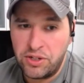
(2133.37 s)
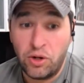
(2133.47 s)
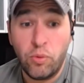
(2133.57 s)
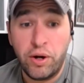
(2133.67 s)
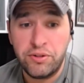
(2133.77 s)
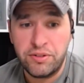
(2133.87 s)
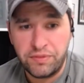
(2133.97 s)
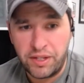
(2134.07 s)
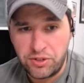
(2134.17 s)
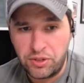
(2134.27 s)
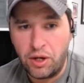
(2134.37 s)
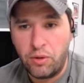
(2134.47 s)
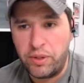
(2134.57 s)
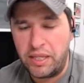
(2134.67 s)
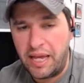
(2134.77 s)
You know, where is inflation
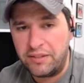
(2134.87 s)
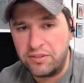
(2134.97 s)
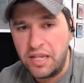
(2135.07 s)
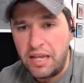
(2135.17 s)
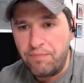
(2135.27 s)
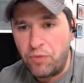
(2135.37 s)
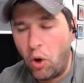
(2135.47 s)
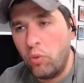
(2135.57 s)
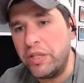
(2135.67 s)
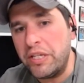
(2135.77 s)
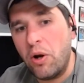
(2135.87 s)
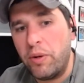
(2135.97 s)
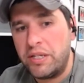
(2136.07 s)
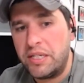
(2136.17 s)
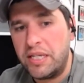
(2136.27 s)
going? And that's only
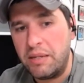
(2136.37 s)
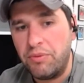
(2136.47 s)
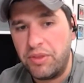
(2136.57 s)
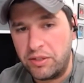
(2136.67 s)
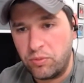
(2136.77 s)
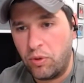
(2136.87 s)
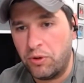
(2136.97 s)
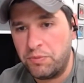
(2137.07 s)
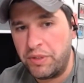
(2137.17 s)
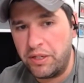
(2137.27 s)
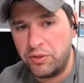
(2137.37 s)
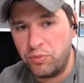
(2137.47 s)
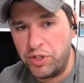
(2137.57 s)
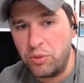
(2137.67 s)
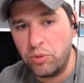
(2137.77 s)
going to keep things worse because
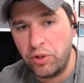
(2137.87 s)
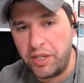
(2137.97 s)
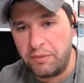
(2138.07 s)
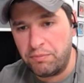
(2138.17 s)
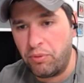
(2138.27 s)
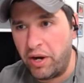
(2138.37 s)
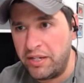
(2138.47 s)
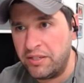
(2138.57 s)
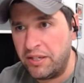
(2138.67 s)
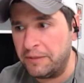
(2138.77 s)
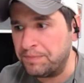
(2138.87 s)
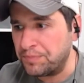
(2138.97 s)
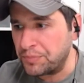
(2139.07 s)
when you look at pricing,